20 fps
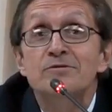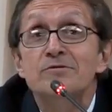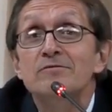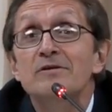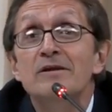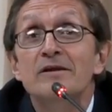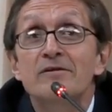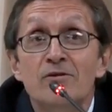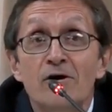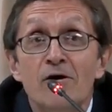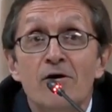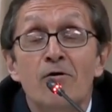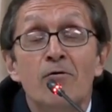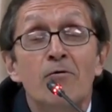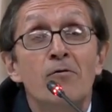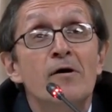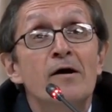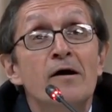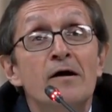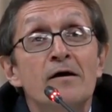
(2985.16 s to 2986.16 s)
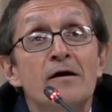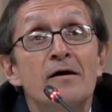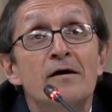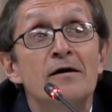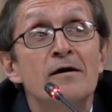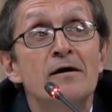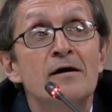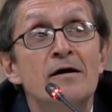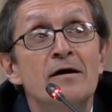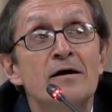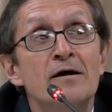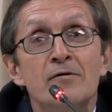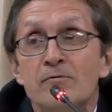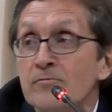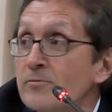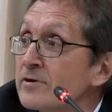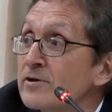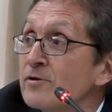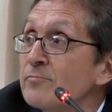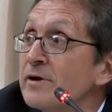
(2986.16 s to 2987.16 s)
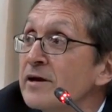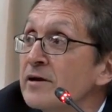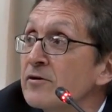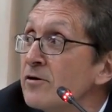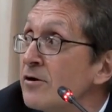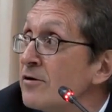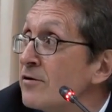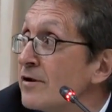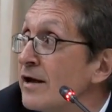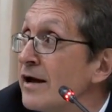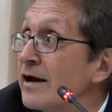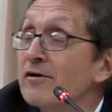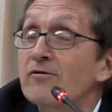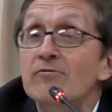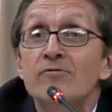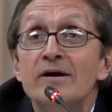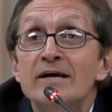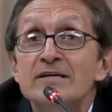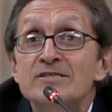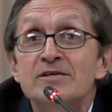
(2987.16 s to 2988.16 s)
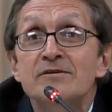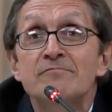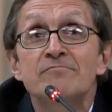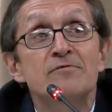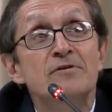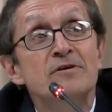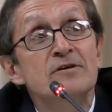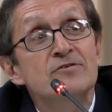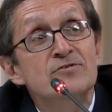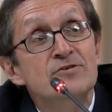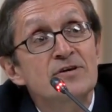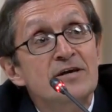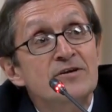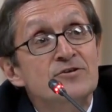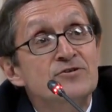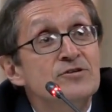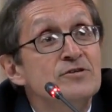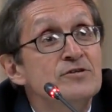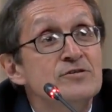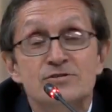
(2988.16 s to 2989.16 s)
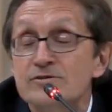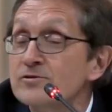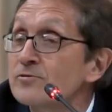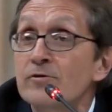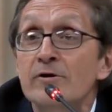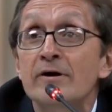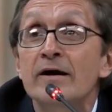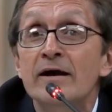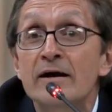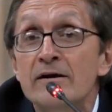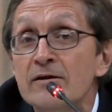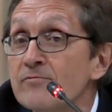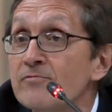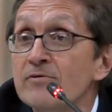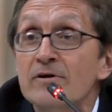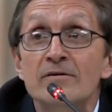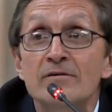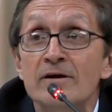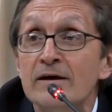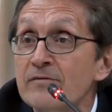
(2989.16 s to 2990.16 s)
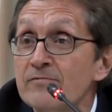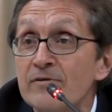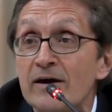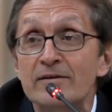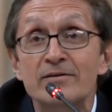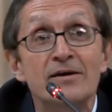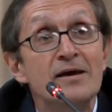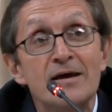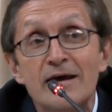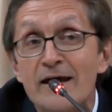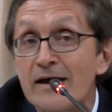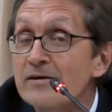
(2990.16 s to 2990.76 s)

absolutely no what you may call aggressive intentions or anything like that.